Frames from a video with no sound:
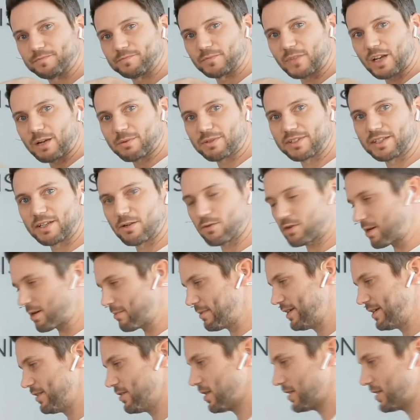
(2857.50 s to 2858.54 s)
I'm still
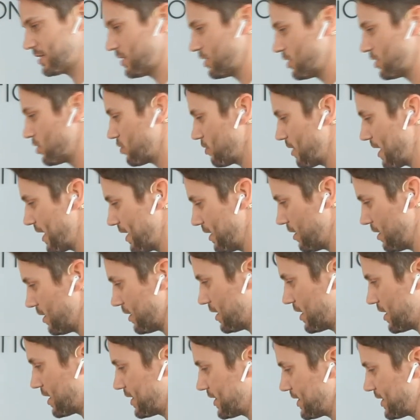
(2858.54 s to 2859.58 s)
coming nice and straight. Look,
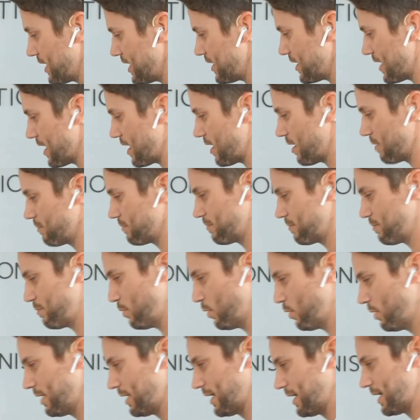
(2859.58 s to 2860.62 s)
you can see that. I'm
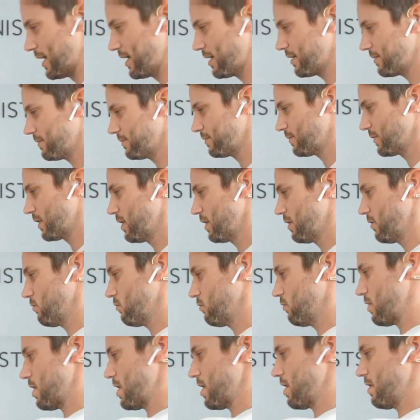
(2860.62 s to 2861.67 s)
pulling it
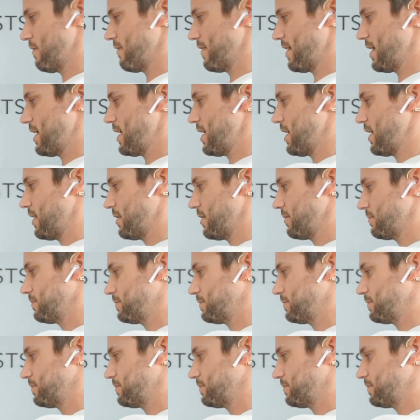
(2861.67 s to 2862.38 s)
right over here.